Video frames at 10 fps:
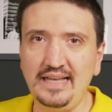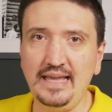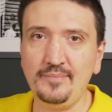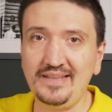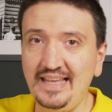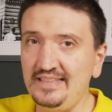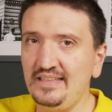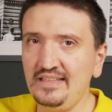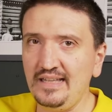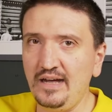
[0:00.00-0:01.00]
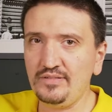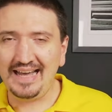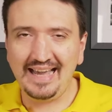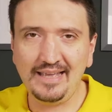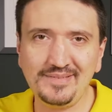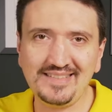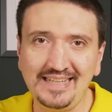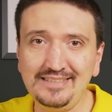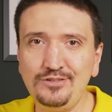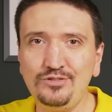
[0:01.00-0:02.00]
I'm getting it out, I am
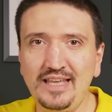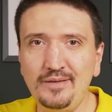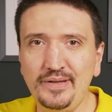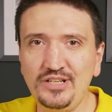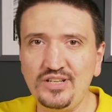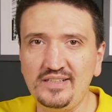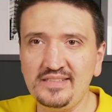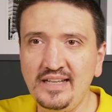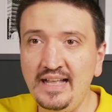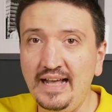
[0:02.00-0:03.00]
starting to take pictures,